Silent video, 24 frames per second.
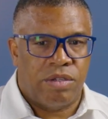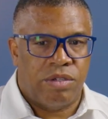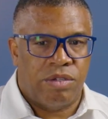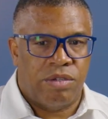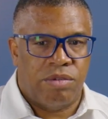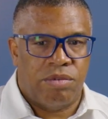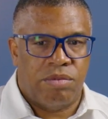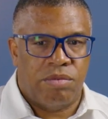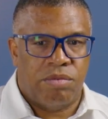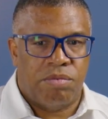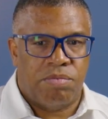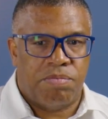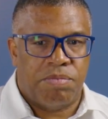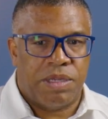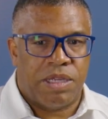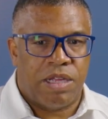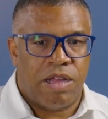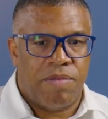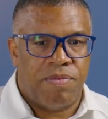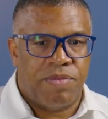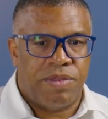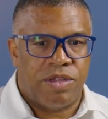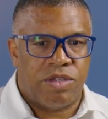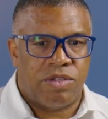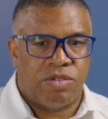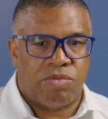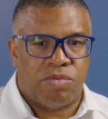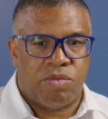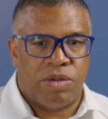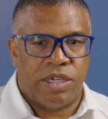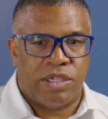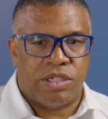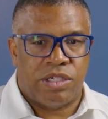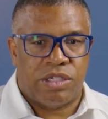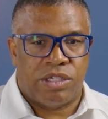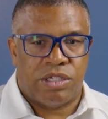you become this
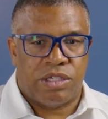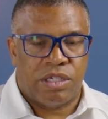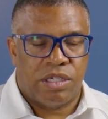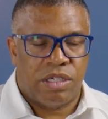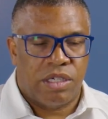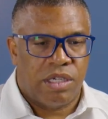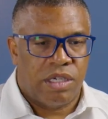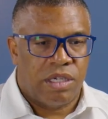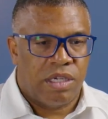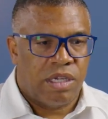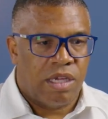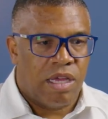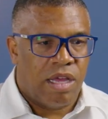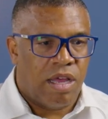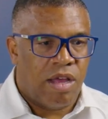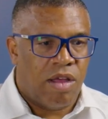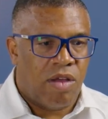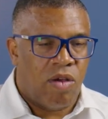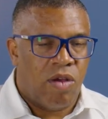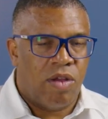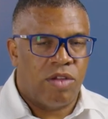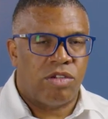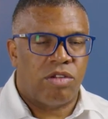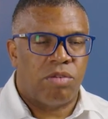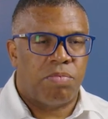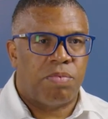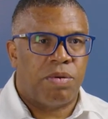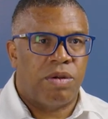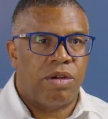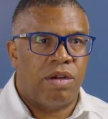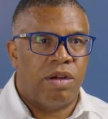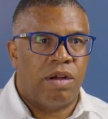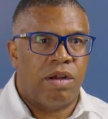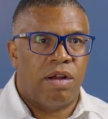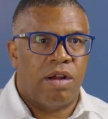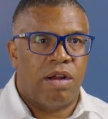rich
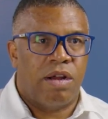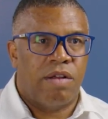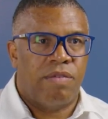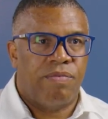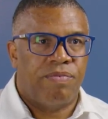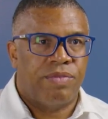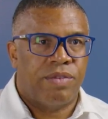entrepreneur.